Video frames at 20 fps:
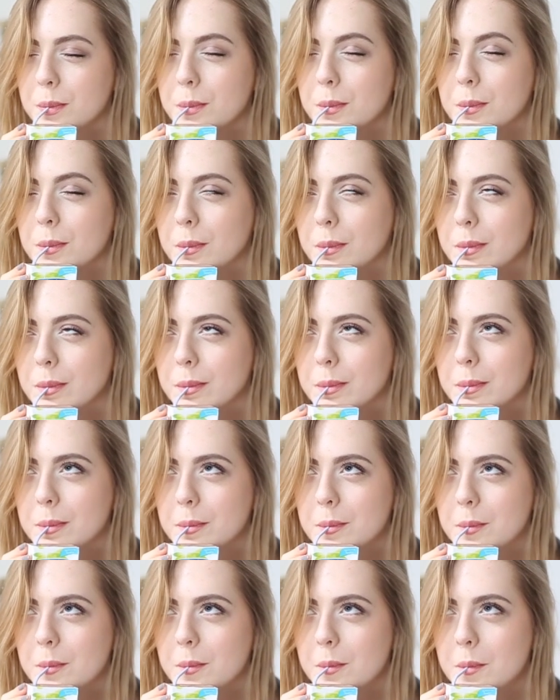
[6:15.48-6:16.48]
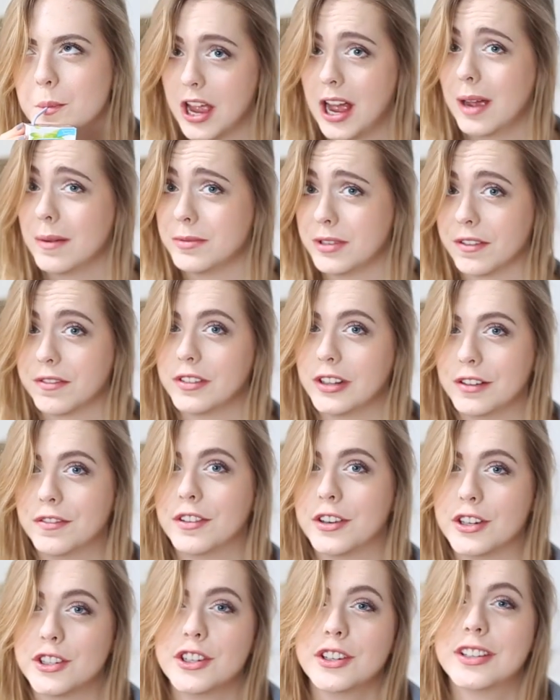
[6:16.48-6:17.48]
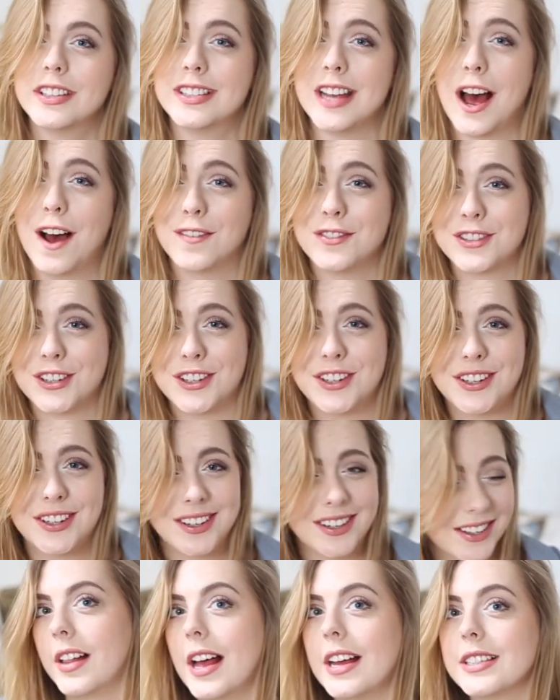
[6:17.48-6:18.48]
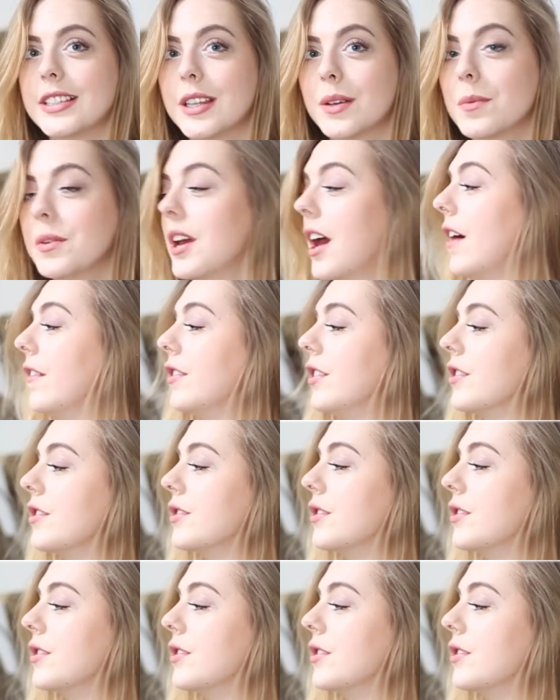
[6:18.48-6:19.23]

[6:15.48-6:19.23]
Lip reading: I'm definitely finishing this after. Last thing we have here